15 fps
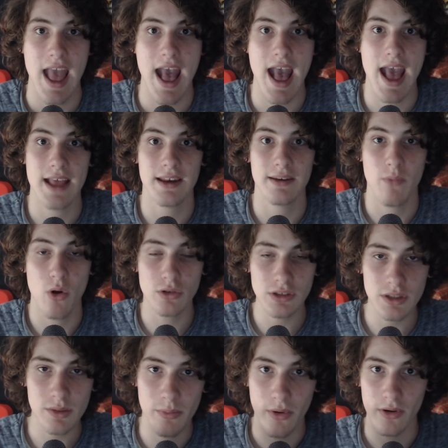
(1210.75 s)
And most
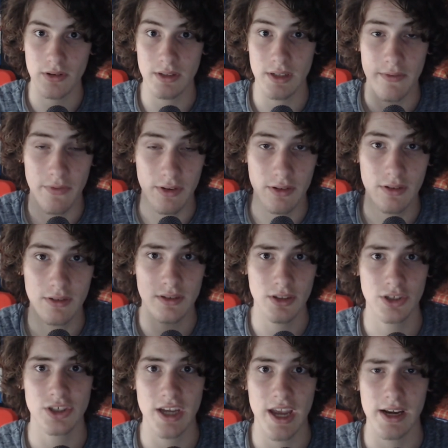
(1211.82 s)
importantly, if you're new to this
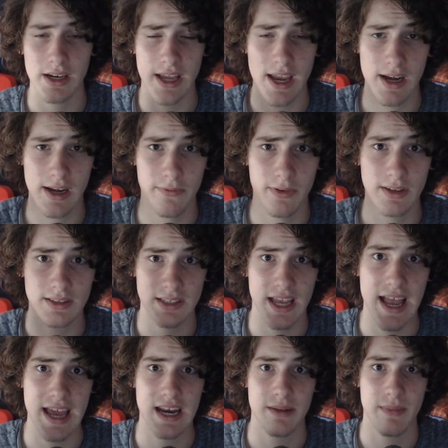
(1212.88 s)
channel and if you're into
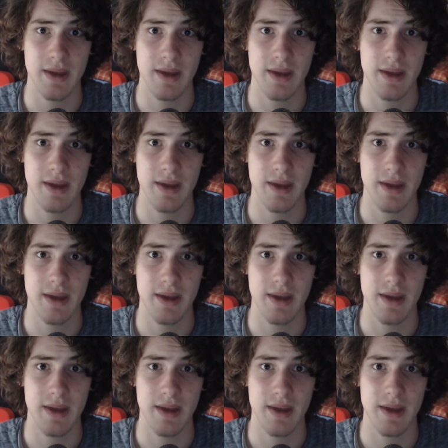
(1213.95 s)
anime,